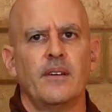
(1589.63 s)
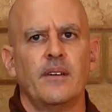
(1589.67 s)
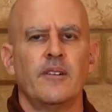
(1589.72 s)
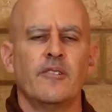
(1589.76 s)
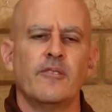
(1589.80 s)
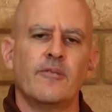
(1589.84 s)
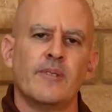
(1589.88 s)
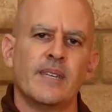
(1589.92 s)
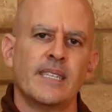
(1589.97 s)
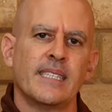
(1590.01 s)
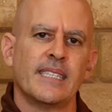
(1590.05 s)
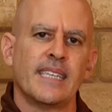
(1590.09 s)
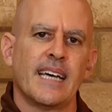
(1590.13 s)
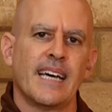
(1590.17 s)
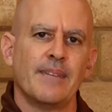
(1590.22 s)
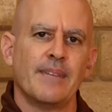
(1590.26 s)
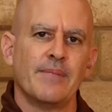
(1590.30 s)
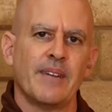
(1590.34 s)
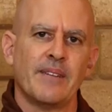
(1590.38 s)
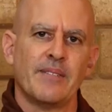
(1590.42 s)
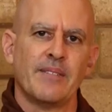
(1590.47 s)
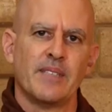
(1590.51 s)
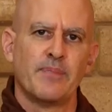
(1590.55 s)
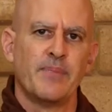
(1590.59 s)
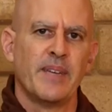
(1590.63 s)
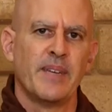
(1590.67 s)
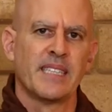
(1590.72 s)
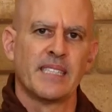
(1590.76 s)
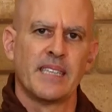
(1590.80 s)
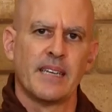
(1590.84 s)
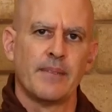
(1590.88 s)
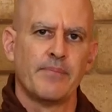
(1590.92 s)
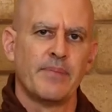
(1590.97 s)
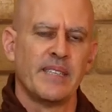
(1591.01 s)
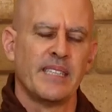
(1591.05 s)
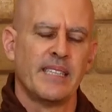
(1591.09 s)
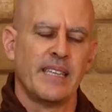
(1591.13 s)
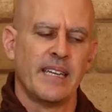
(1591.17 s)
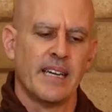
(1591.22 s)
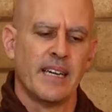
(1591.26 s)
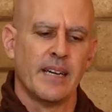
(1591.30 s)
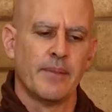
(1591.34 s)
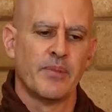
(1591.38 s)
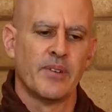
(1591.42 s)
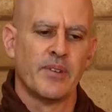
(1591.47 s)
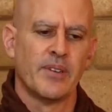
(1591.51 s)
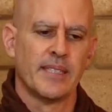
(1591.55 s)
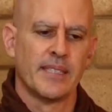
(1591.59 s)
One time I was picked up in the
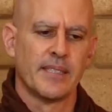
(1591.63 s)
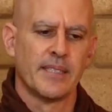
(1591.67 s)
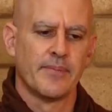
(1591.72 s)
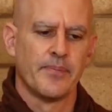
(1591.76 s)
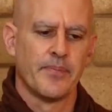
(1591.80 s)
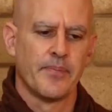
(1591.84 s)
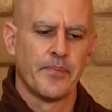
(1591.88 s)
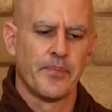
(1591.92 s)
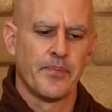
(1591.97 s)
airport,